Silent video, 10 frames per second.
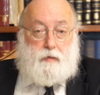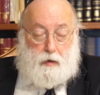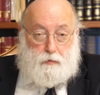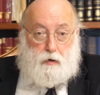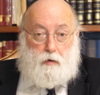
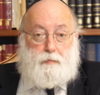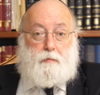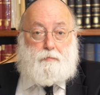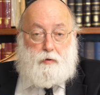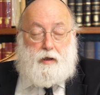Now we hope
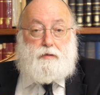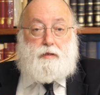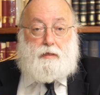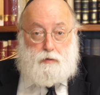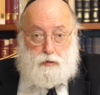and pray
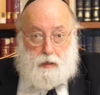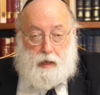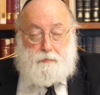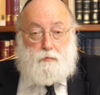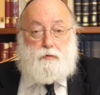that this should
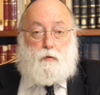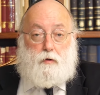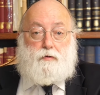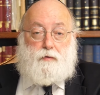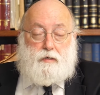happen with
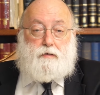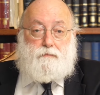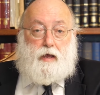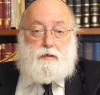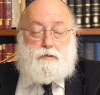all the rest
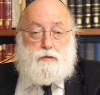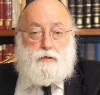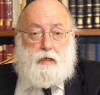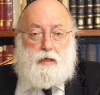of the hostages